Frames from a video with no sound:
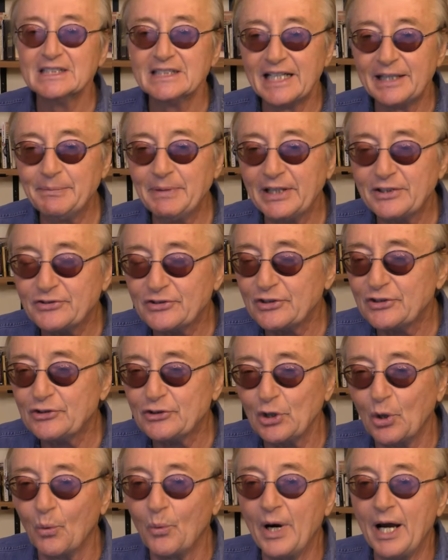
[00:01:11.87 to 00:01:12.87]
he meets these
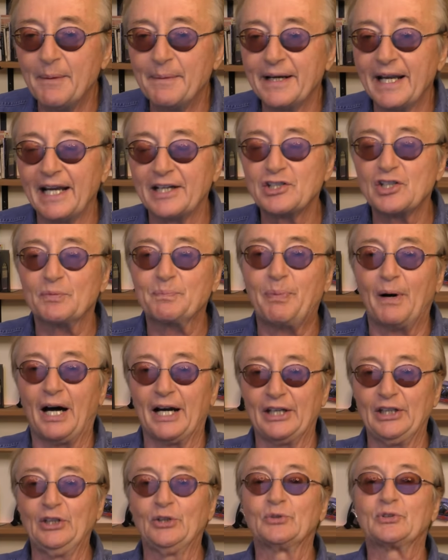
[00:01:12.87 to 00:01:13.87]
two women that just
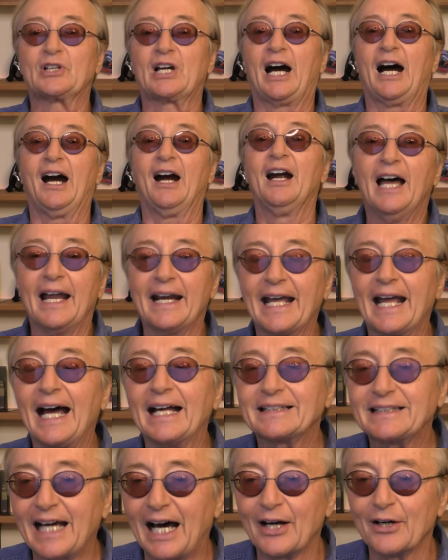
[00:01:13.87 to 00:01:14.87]
bought a used car and they
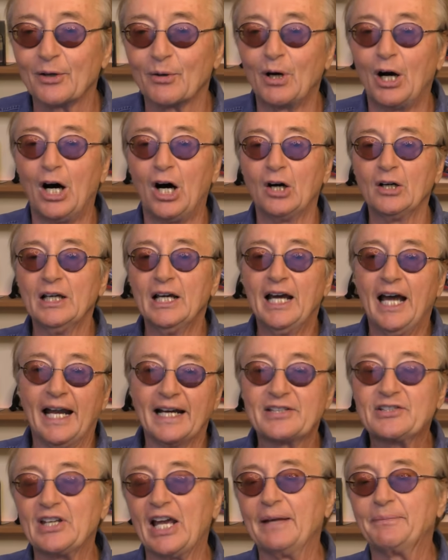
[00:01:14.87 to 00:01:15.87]
got down the road and
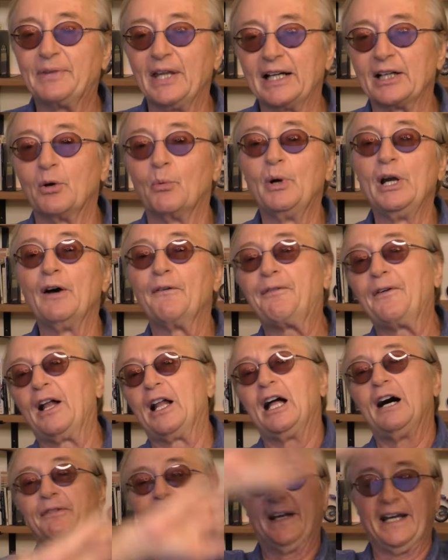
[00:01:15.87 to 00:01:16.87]
the same thing, the wheel fell
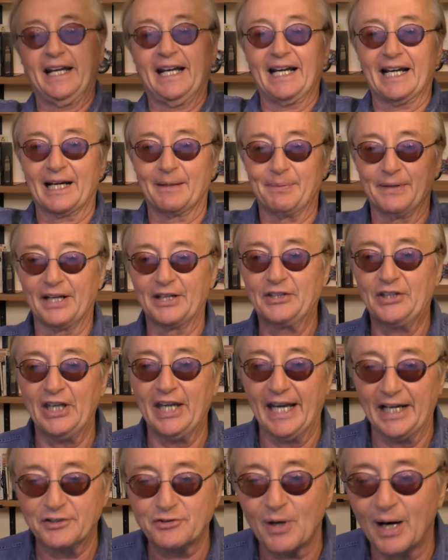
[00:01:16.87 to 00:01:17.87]
off and they ended up in a
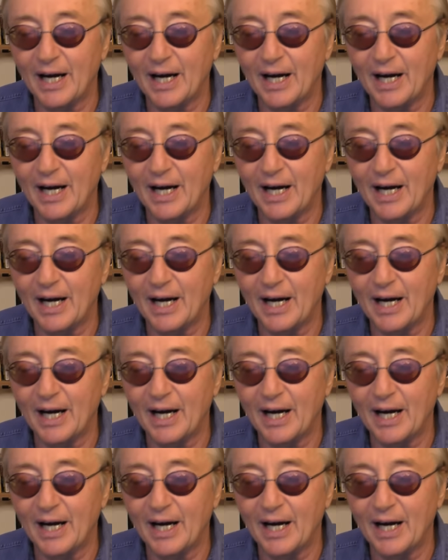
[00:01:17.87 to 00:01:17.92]
ditch,